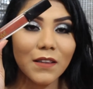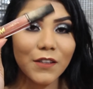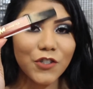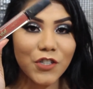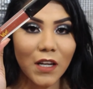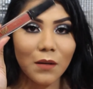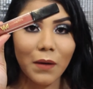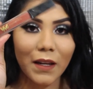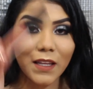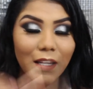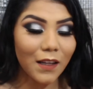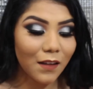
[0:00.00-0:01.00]
in the shade
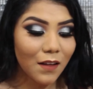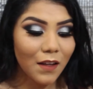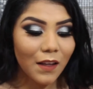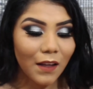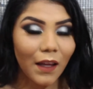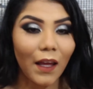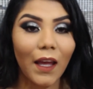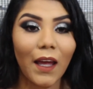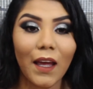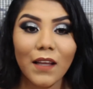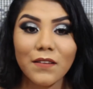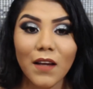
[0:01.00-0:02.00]
Maria
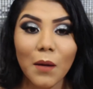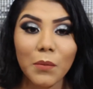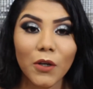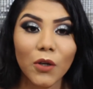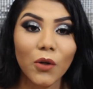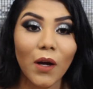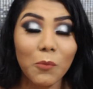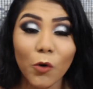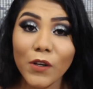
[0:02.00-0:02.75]
and I'm gonna I'm